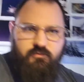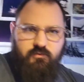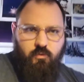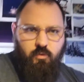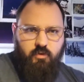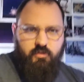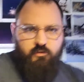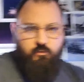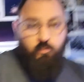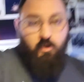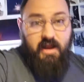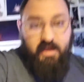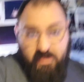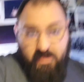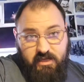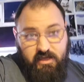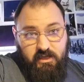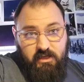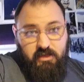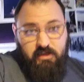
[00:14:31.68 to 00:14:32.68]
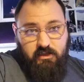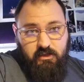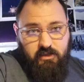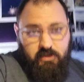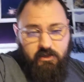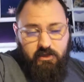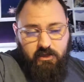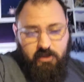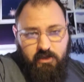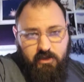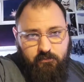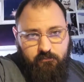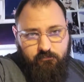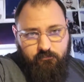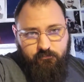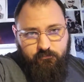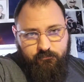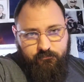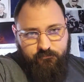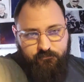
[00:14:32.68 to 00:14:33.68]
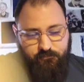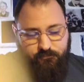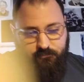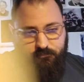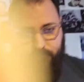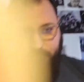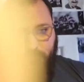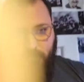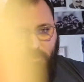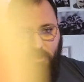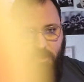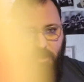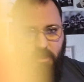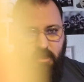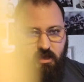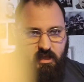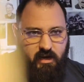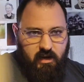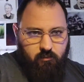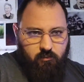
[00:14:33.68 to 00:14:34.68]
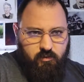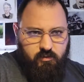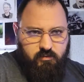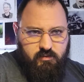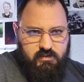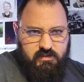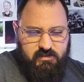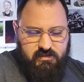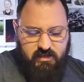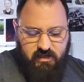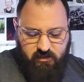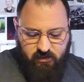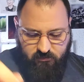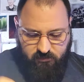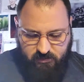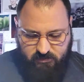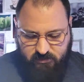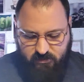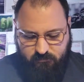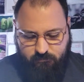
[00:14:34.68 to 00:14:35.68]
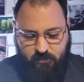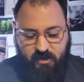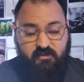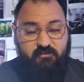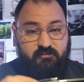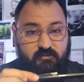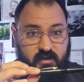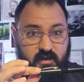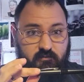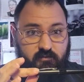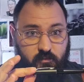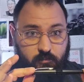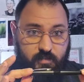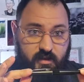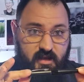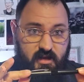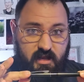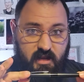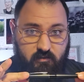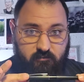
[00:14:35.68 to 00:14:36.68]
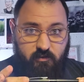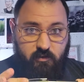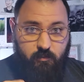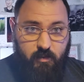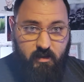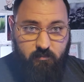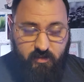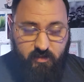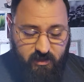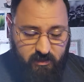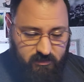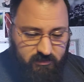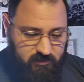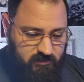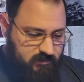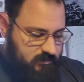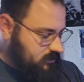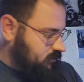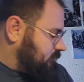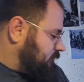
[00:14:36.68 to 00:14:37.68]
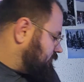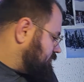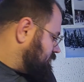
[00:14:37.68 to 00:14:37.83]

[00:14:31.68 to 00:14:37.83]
for the writing, and I wouldn't say that this is my favorite pen out of all my pens,